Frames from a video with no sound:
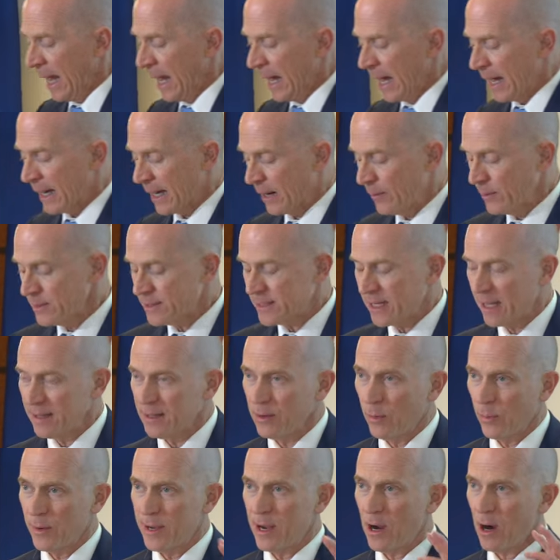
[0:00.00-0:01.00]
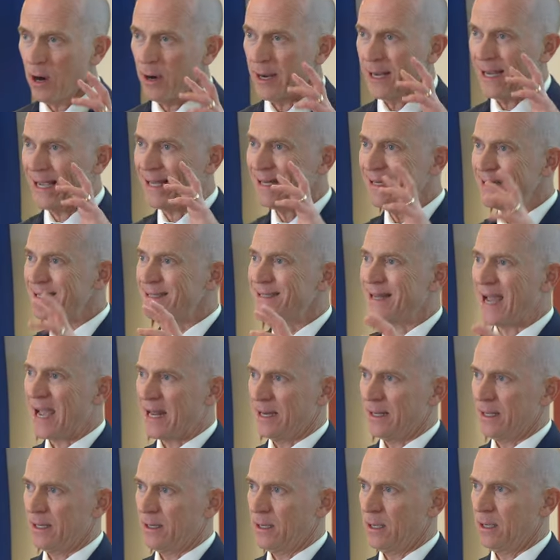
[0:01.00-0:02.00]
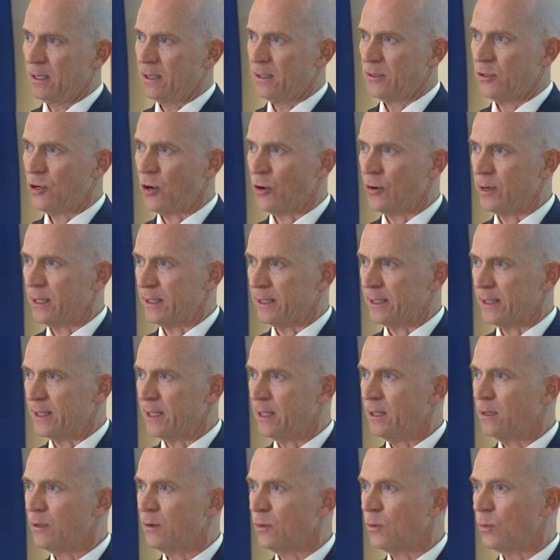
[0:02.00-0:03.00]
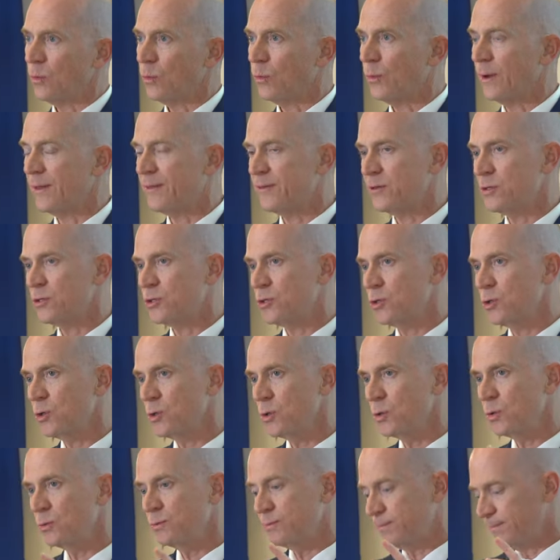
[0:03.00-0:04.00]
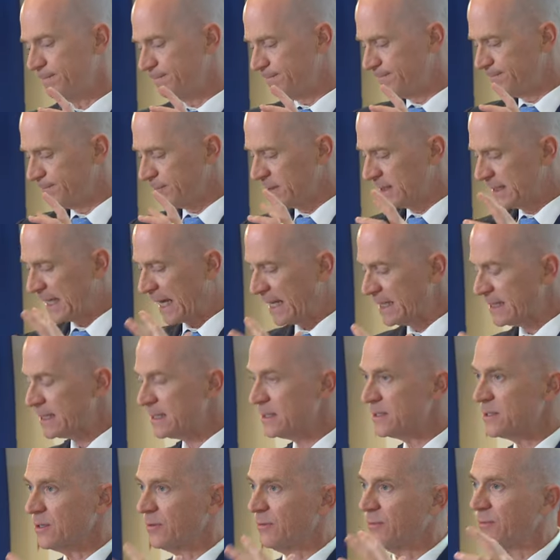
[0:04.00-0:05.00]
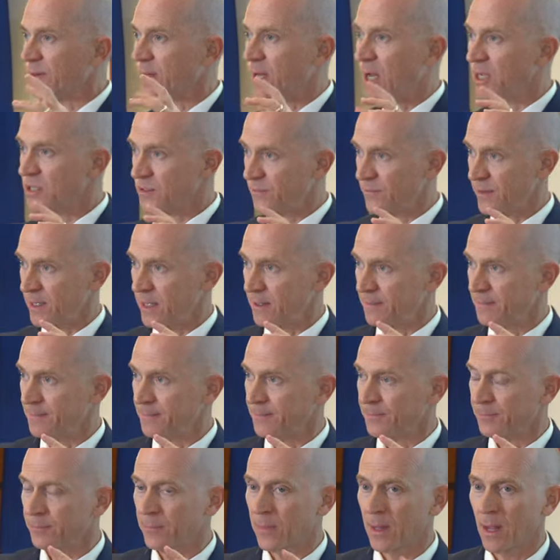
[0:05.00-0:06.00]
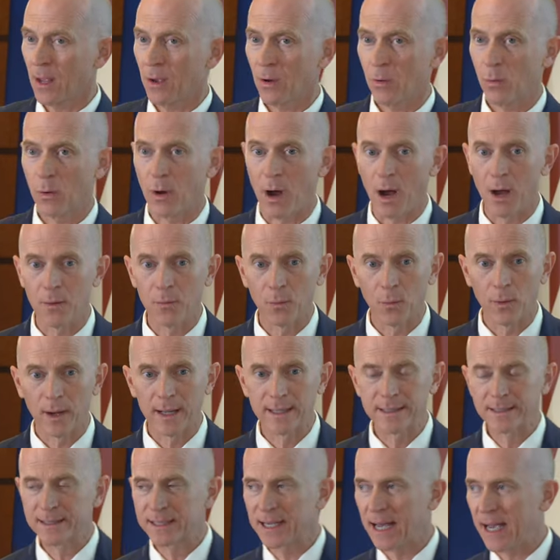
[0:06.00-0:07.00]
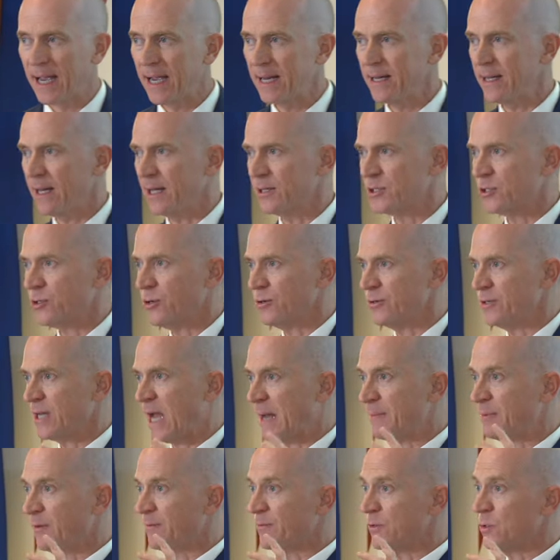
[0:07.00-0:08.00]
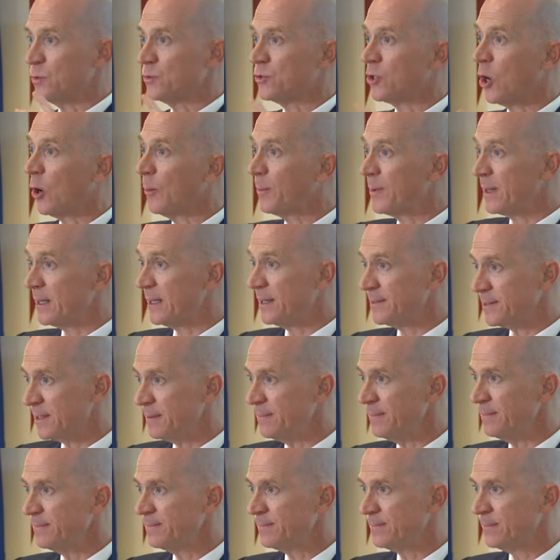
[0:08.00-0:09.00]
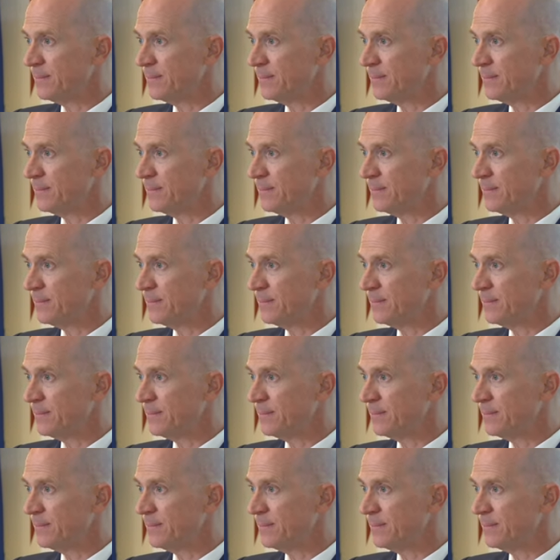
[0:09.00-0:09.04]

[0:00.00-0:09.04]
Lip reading: And I would say that we are inundated currently with two senses of philosophy. On one side, a certain type of utopianism,